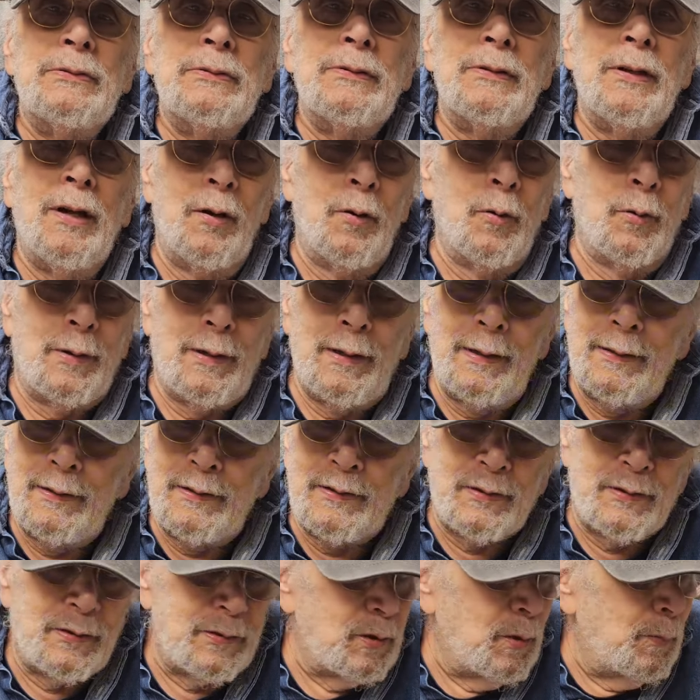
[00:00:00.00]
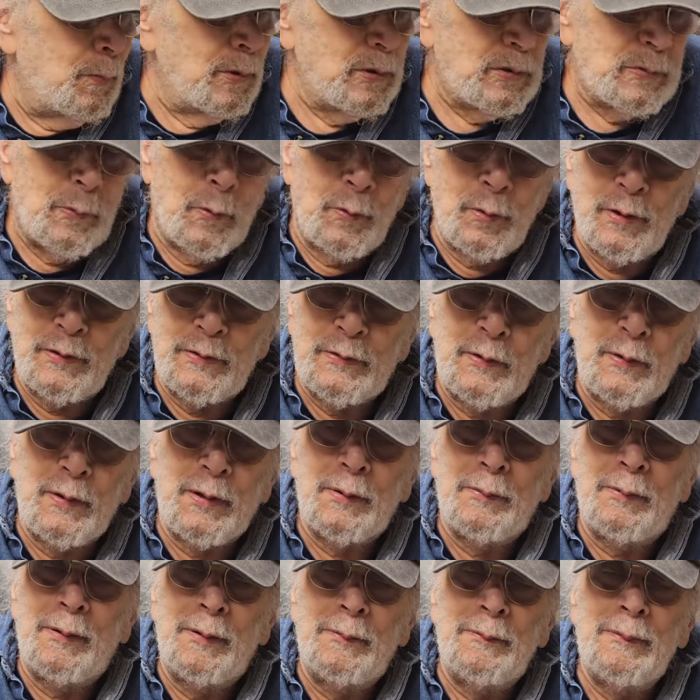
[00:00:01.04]
Okay, there's so much more to talk
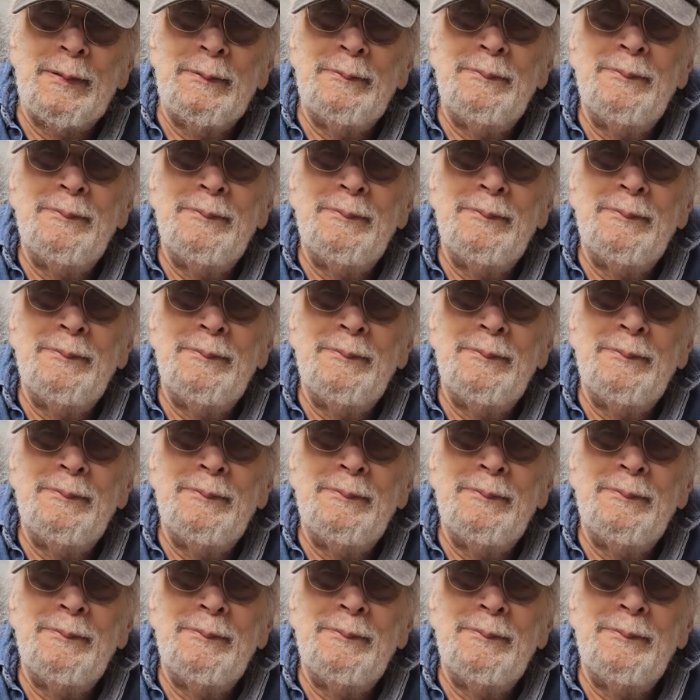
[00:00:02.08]
about, but